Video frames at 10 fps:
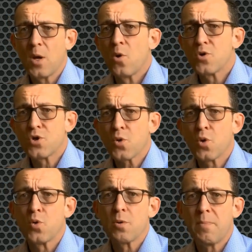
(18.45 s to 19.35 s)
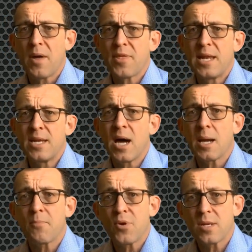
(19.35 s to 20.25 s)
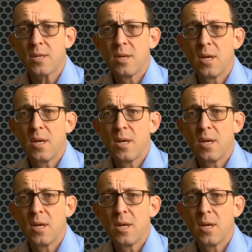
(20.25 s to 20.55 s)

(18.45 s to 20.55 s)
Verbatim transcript: also called Pathelen Hybrid,